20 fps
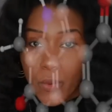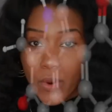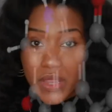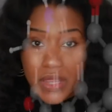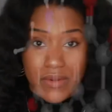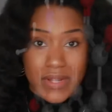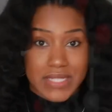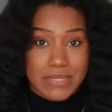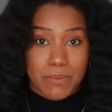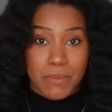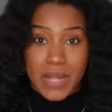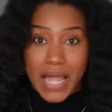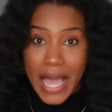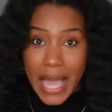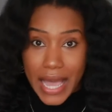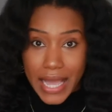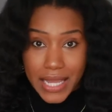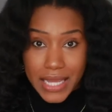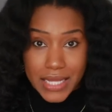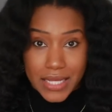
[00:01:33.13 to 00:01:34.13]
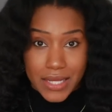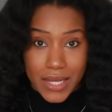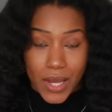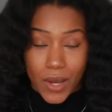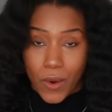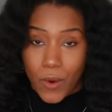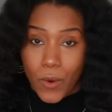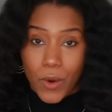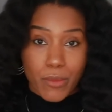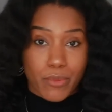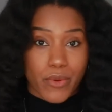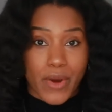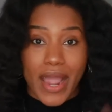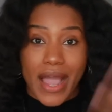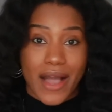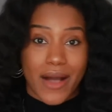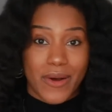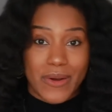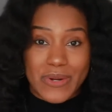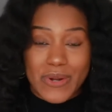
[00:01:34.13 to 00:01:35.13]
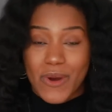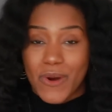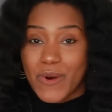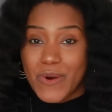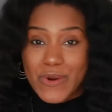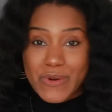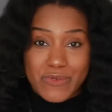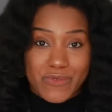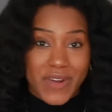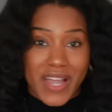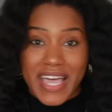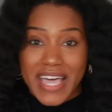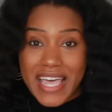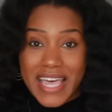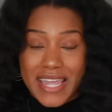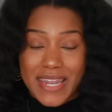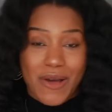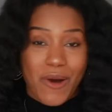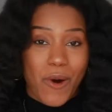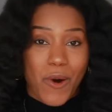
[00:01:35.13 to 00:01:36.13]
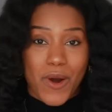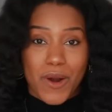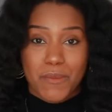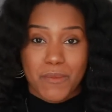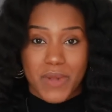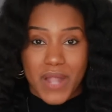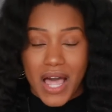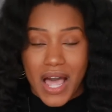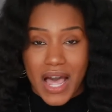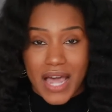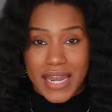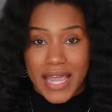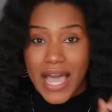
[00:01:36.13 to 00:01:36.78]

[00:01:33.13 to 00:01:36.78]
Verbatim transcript: whether it's black, or brown or red or blonde.